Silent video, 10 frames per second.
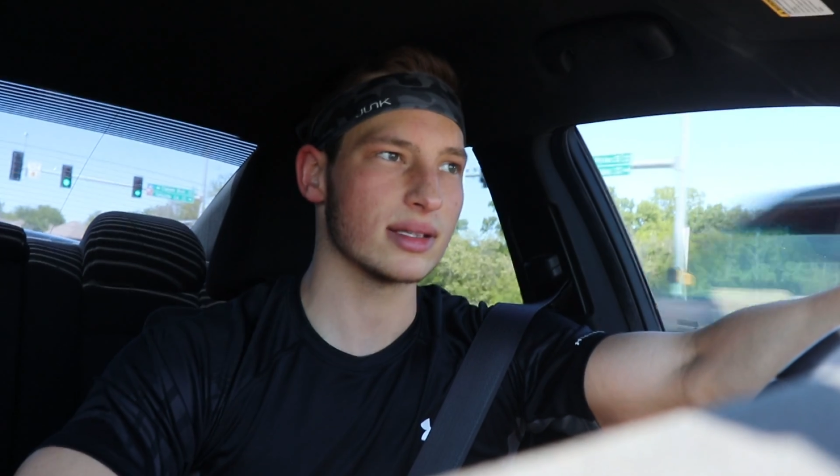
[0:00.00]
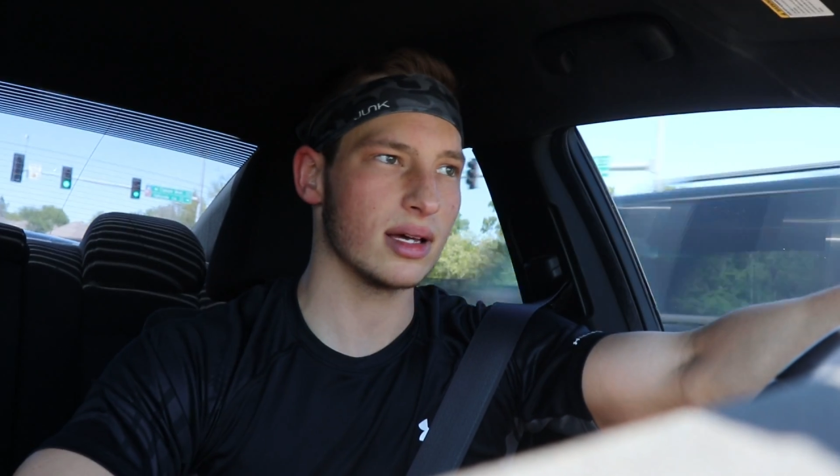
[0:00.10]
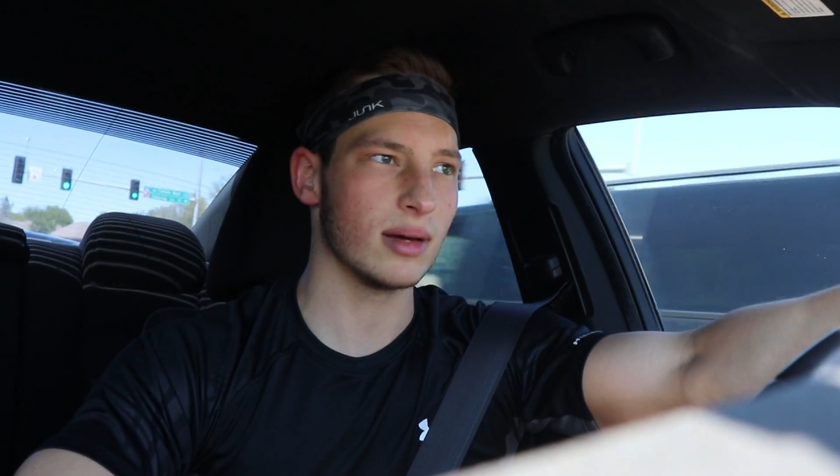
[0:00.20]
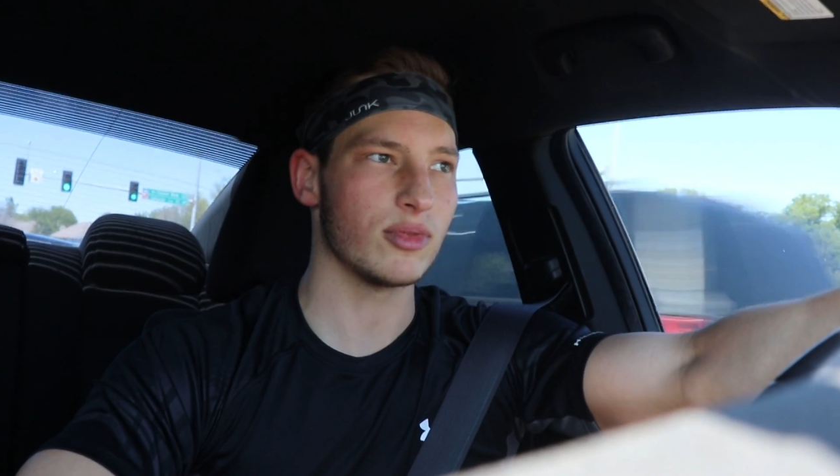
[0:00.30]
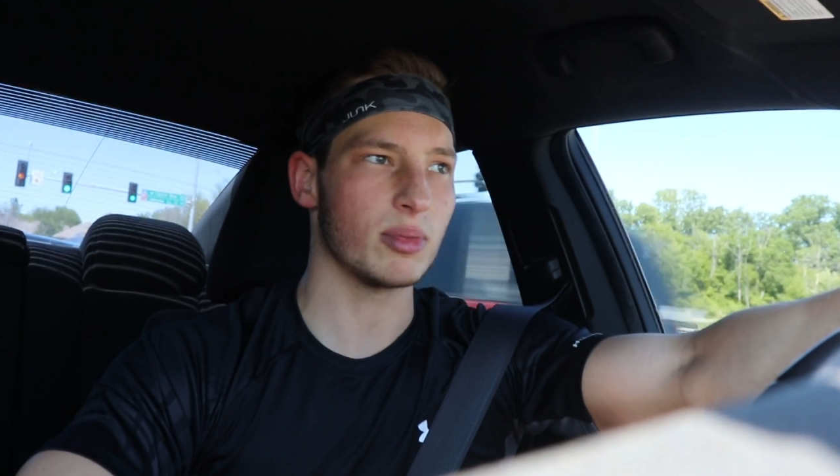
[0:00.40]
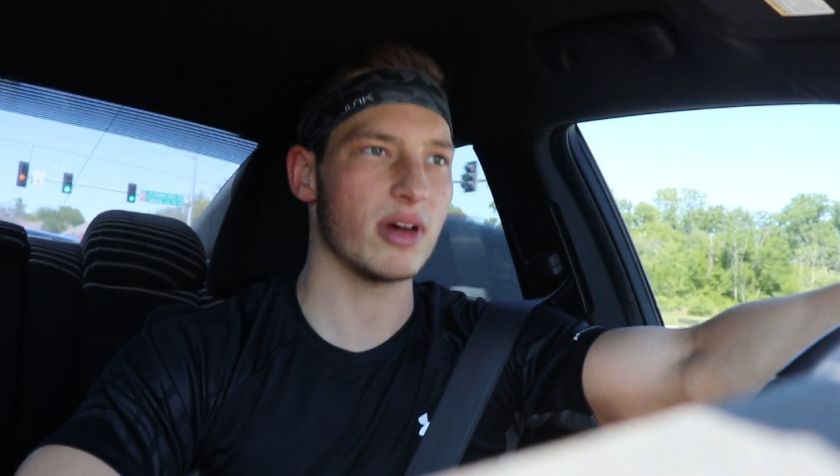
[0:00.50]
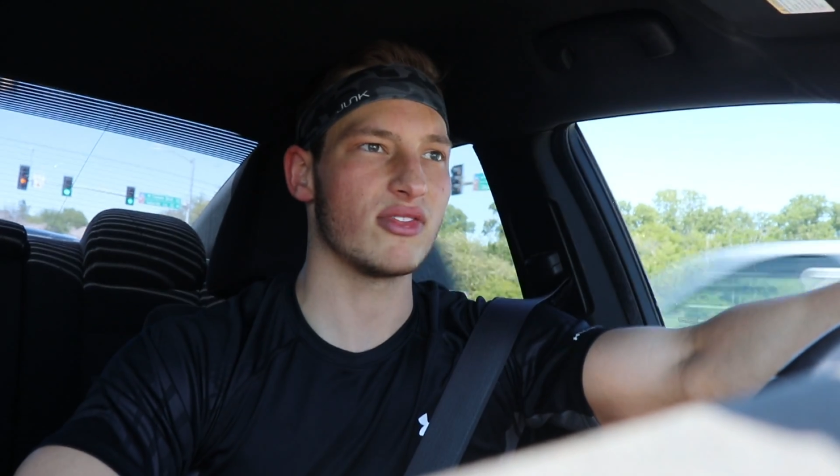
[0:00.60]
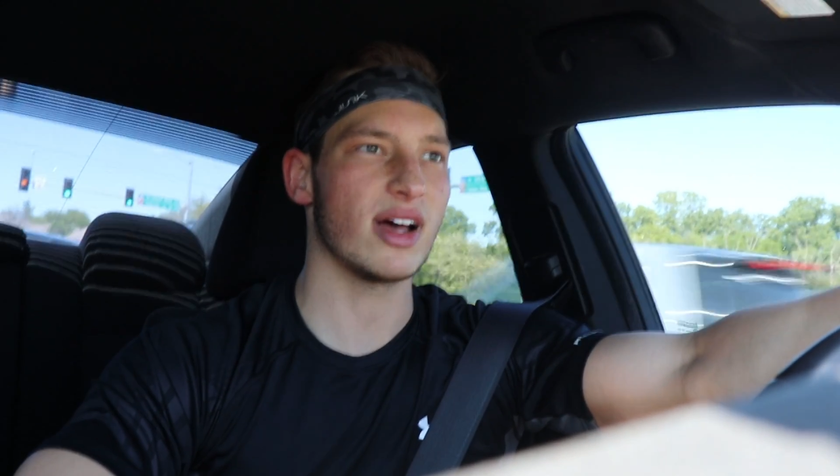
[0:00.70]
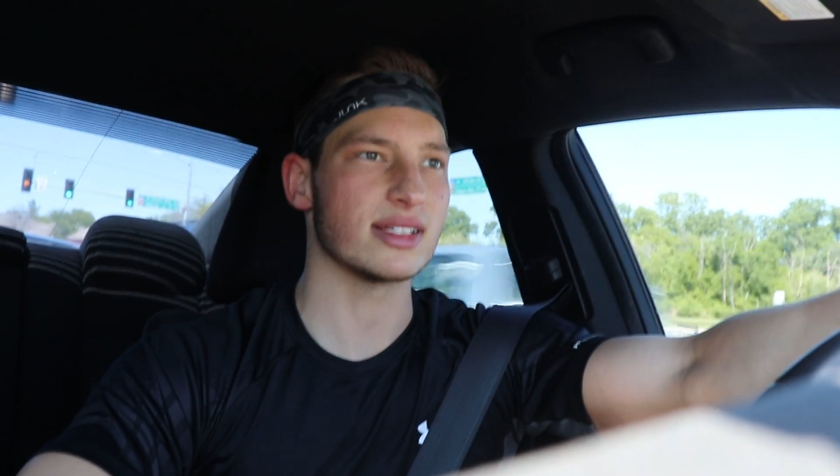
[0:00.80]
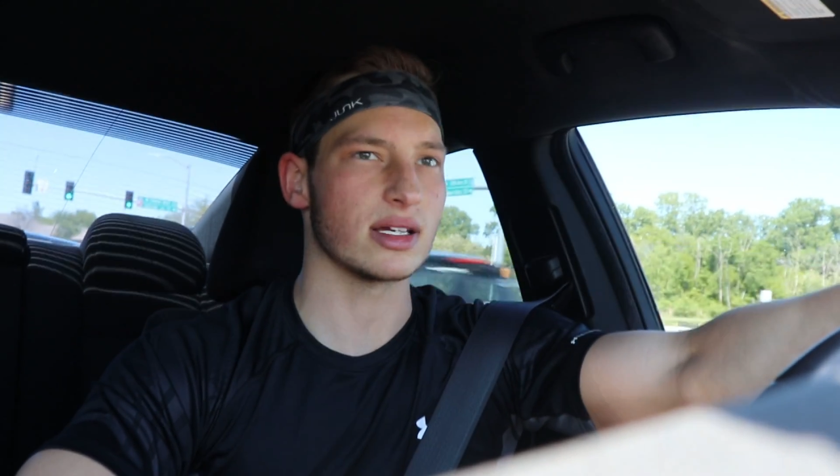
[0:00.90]
for my
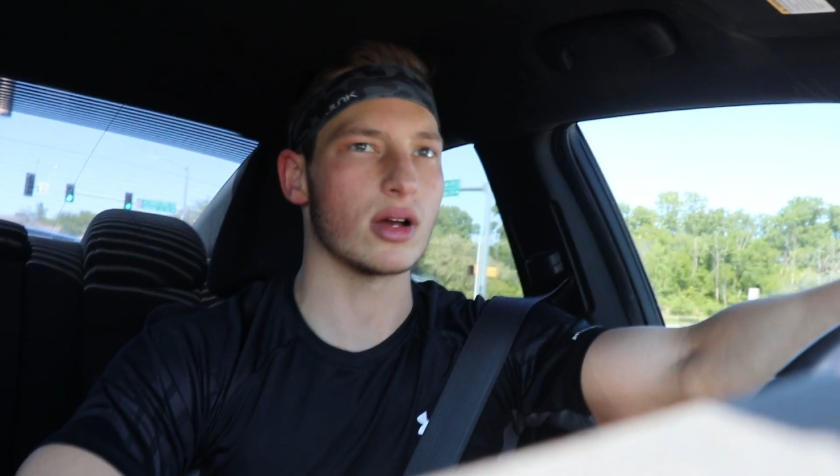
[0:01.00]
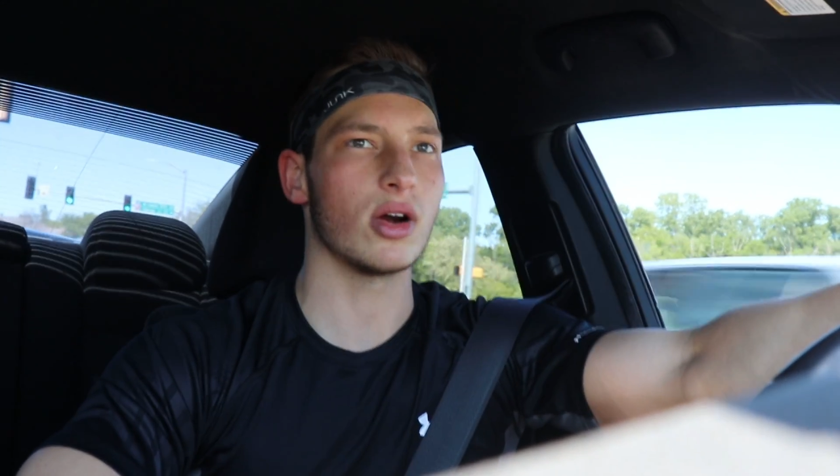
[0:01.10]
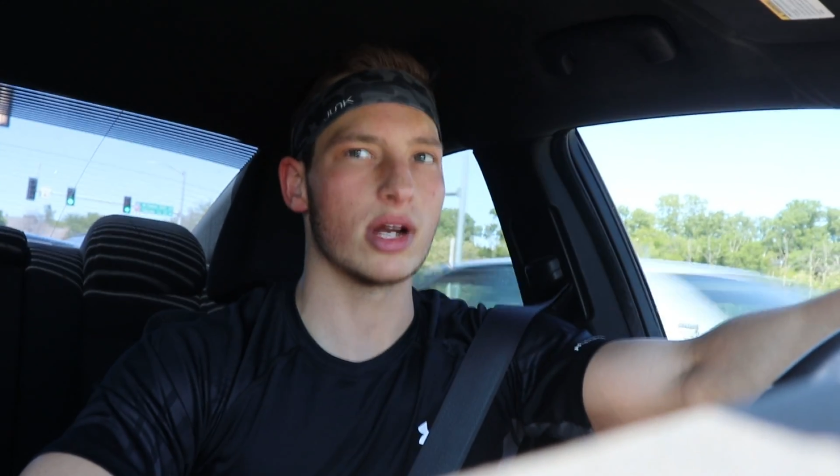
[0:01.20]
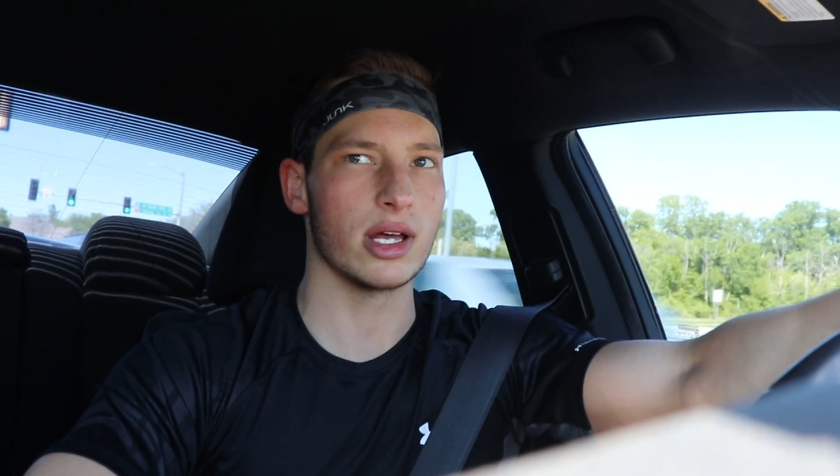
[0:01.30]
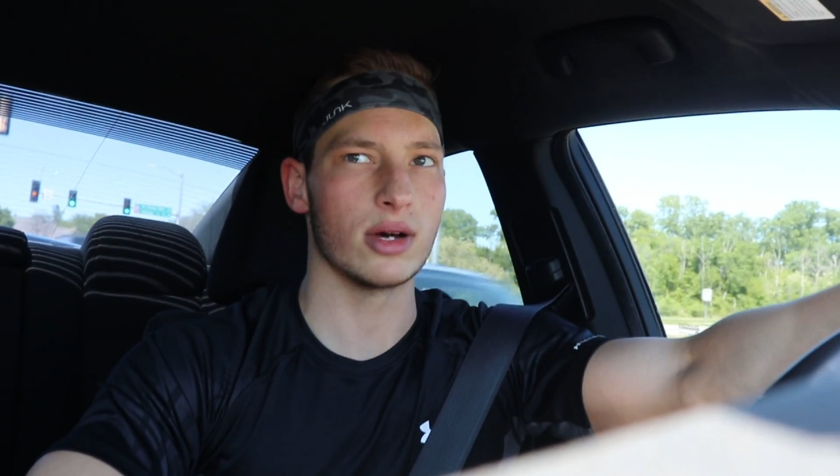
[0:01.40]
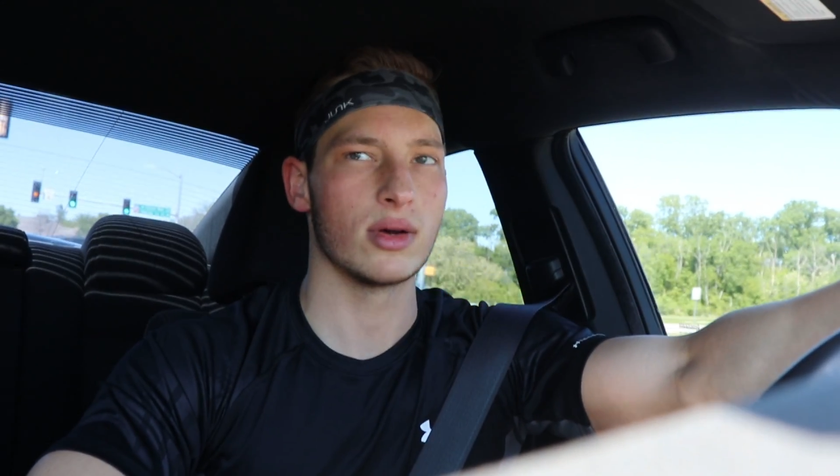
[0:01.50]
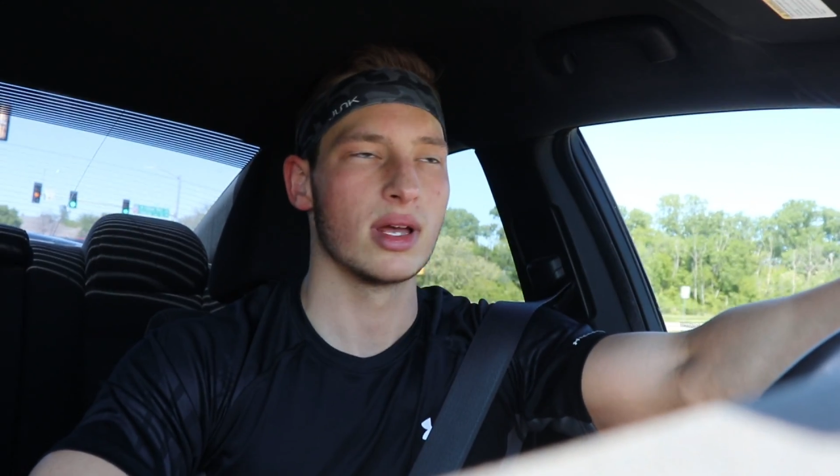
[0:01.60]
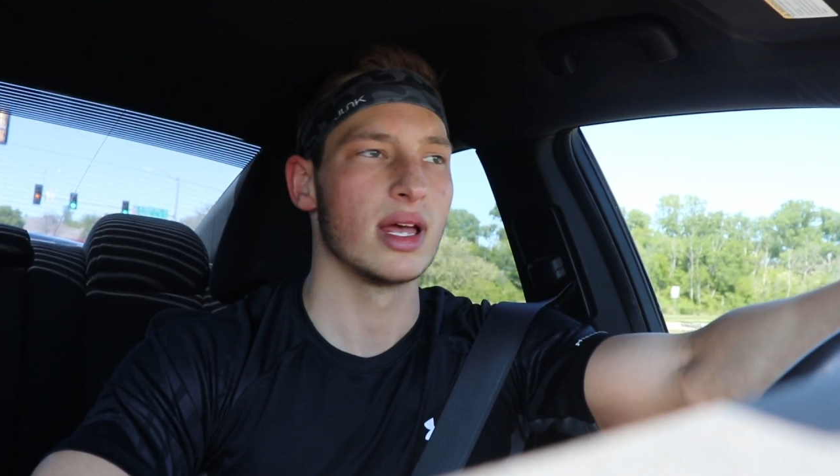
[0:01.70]
fasted cardio.